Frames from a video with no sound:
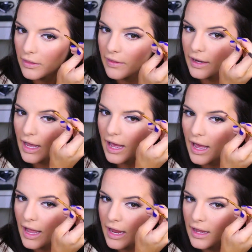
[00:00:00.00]
with. Like,
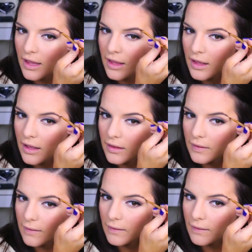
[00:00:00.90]
I
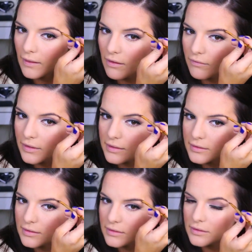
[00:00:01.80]
love
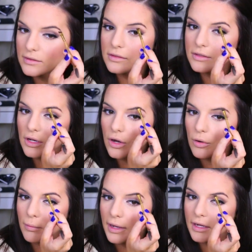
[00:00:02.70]
this
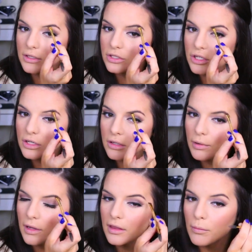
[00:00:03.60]
so much.
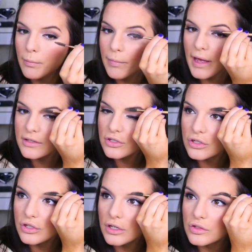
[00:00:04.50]
Probably the
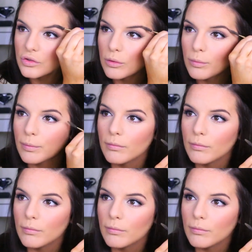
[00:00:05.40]
best drugstore